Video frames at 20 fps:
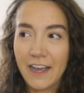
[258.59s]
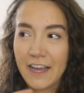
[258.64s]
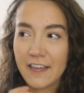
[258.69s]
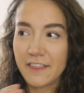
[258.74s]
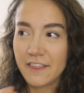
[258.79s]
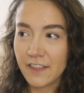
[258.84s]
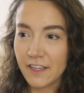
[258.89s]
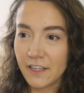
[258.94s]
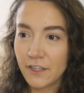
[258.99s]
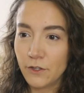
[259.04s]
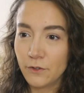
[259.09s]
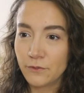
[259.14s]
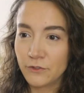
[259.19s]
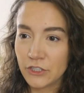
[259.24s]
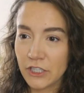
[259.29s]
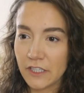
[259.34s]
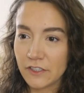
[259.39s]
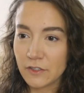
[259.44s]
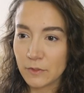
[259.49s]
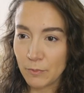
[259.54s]
I think you've
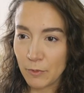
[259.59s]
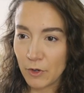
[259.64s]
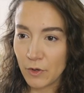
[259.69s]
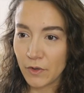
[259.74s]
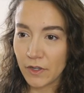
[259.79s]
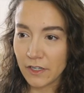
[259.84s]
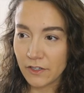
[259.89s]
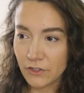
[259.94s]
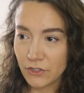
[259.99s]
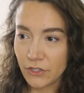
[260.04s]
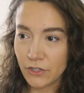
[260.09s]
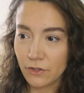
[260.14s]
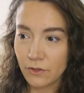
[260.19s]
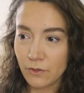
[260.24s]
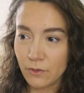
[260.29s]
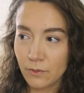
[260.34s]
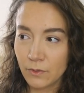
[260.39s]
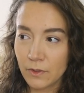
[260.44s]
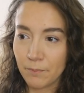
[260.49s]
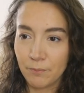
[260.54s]
just spoken
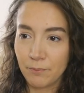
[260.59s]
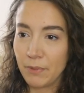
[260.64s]
to